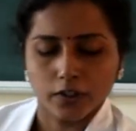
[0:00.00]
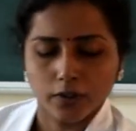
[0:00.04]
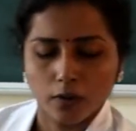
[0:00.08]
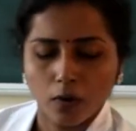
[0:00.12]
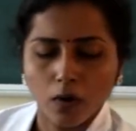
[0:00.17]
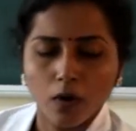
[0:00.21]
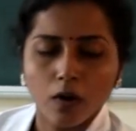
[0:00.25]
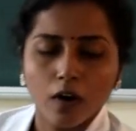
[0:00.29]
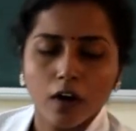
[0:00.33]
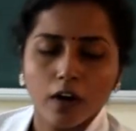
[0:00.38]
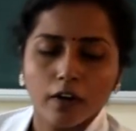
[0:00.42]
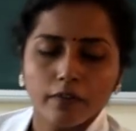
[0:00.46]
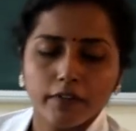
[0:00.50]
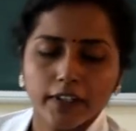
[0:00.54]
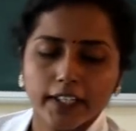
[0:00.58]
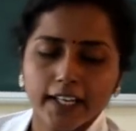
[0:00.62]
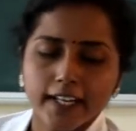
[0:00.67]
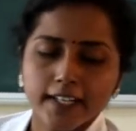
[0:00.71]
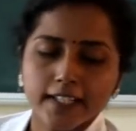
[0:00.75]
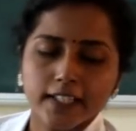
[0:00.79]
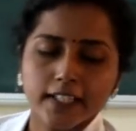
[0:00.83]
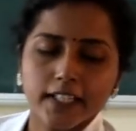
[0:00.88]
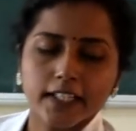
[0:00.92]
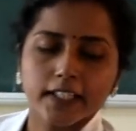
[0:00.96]
So we
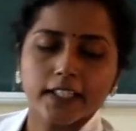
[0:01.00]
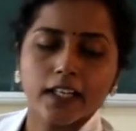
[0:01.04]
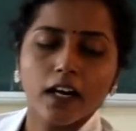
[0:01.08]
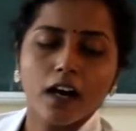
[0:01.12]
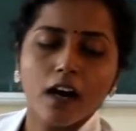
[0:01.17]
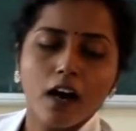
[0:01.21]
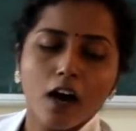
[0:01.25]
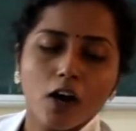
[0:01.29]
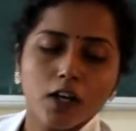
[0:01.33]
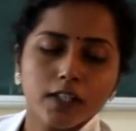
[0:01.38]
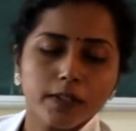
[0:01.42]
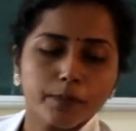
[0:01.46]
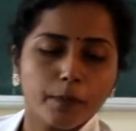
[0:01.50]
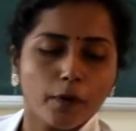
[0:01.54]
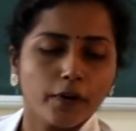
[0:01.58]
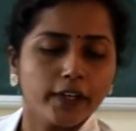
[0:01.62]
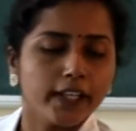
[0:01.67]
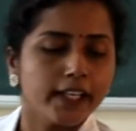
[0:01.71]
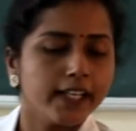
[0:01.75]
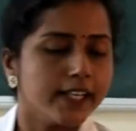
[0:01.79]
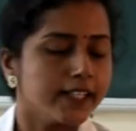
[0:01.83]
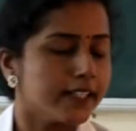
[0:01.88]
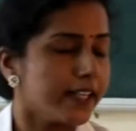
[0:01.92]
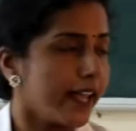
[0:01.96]
can see the
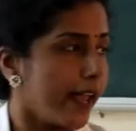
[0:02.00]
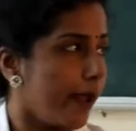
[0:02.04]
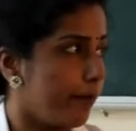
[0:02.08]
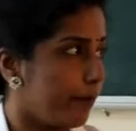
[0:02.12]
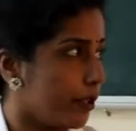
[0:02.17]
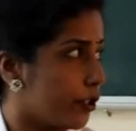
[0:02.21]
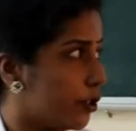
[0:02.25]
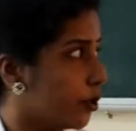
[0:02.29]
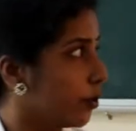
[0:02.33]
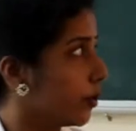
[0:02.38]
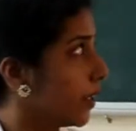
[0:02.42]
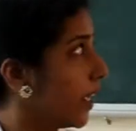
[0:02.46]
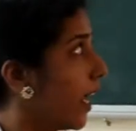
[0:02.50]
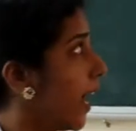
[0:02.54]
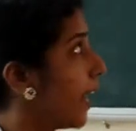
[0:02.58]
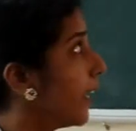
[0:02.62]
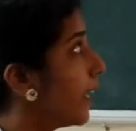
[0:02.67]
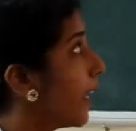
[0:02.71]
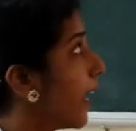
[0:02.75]
spontaneous hematuria and